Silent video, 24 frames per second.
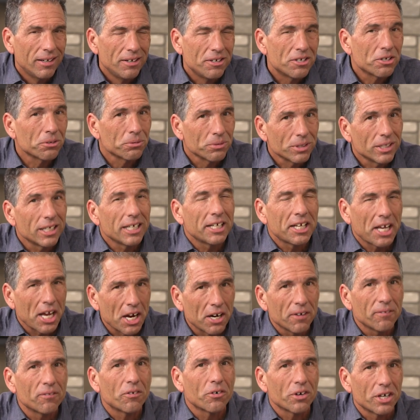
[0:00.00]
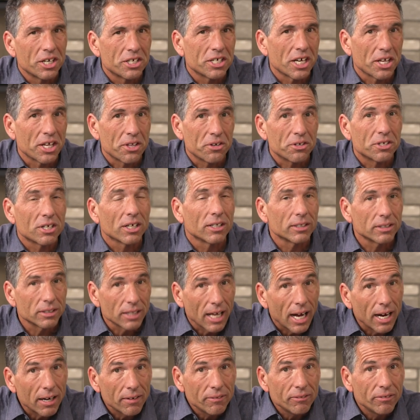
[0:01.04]
to really care for each other, to
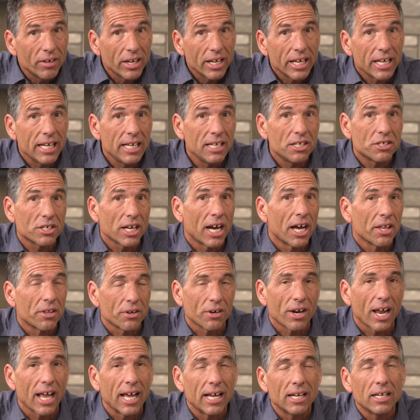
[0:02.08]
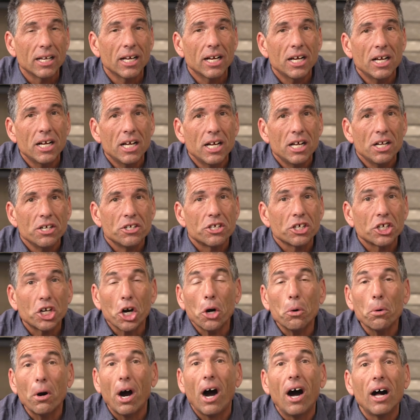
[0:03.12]
love each other, and to
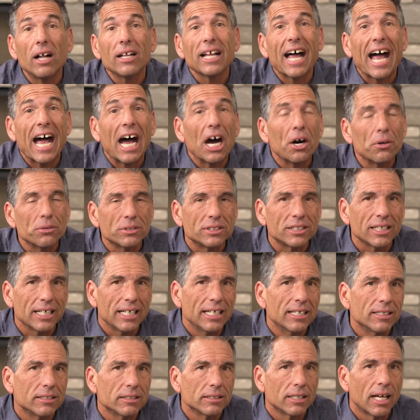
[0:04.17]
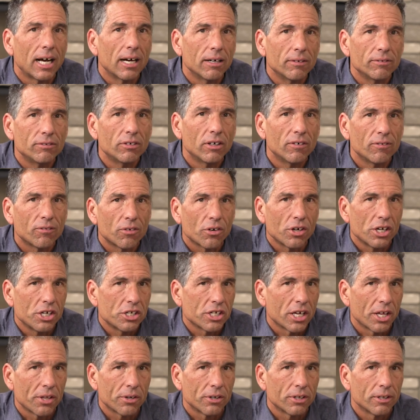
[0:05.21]
go all out in love for each
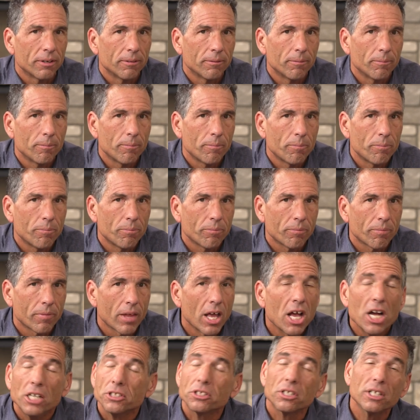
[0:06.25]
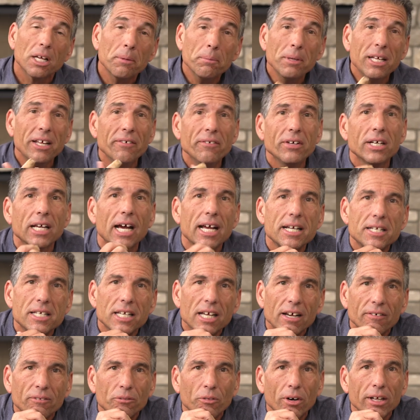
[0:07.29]
other. So let me give you an
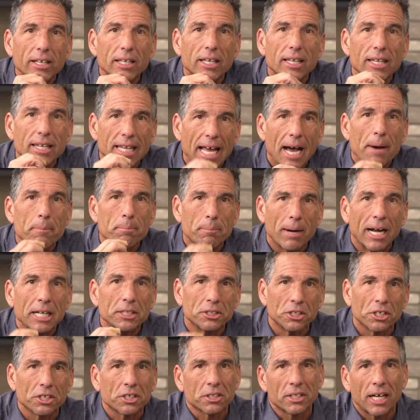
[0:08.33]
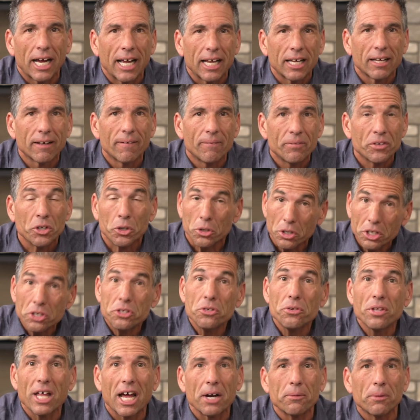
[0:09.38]
idea of what that might look like. In order to
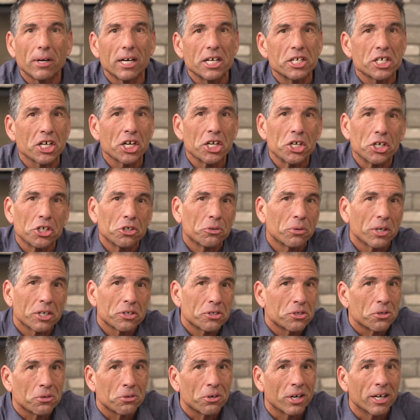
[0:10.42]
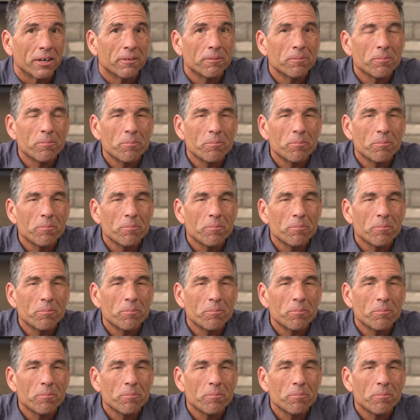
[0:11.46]
do that, I want to tell you a quick story.